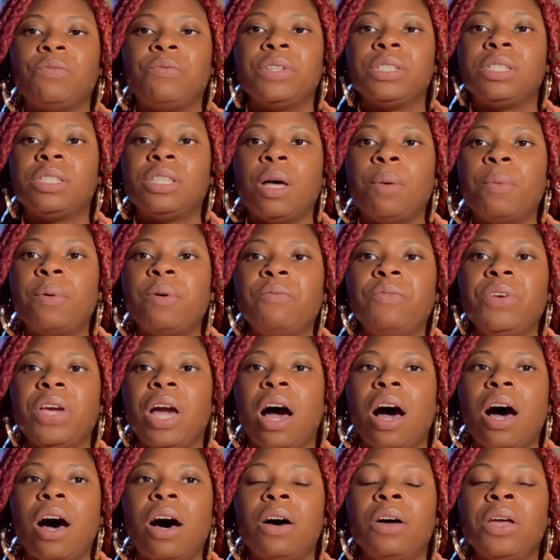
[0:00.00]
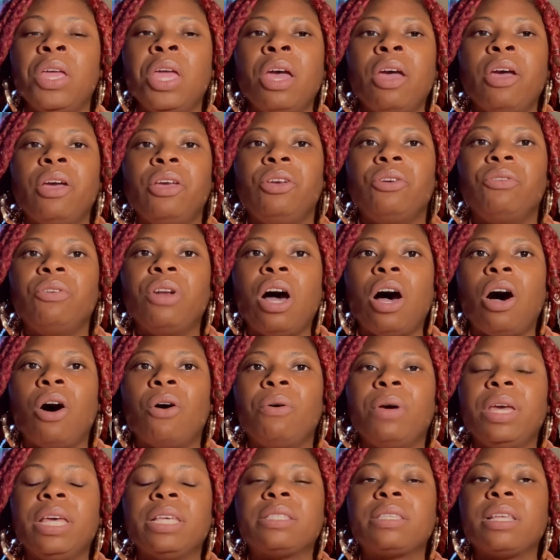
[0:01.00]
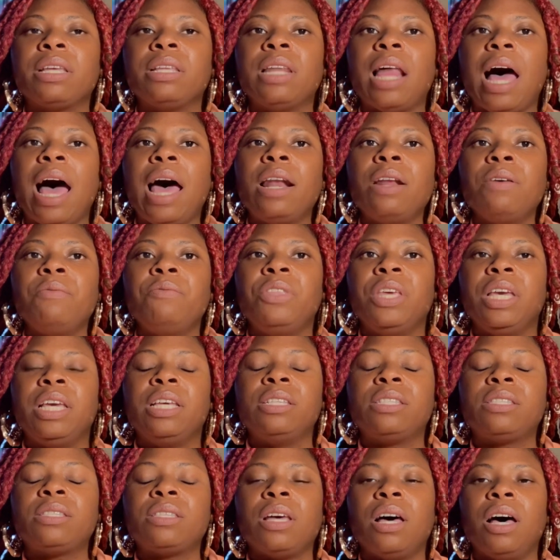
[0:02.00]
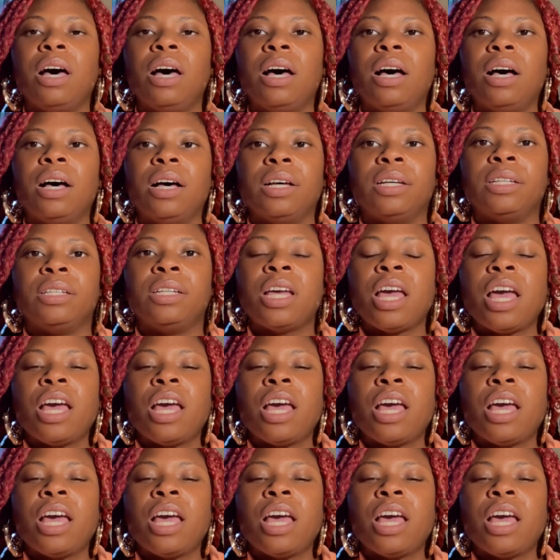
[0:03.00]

for some of y'all you know it's a lot of these uh